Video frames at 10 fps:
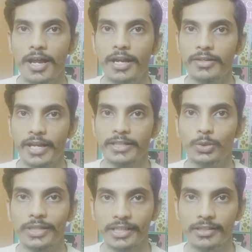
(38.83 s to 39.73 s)
try to
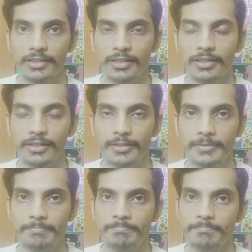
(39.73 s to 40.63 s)
kill
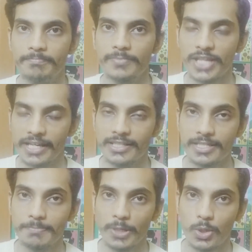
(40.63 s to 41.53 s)

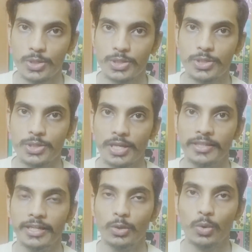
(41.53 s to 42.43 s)
scientists because
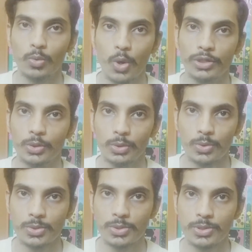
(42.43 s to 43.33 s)
they don't want to
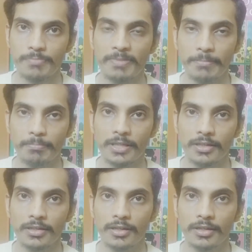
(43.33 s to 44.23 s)
lose people
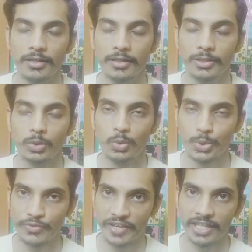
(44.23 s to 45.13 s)
to
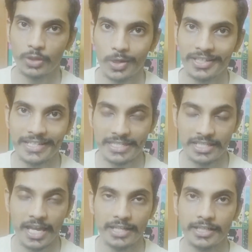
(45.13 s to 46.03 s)
lose faith on
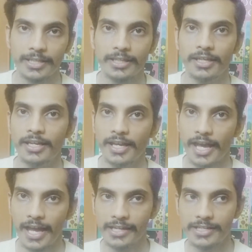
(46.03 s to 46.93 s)
Christianity.
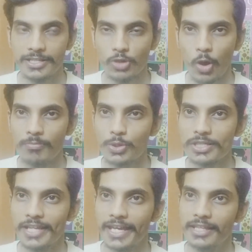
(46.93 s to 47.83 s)
And it's
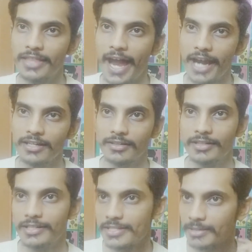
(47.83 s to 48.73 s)
almost like that
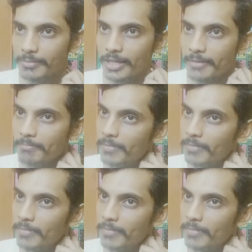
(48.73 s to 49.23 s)
in a similar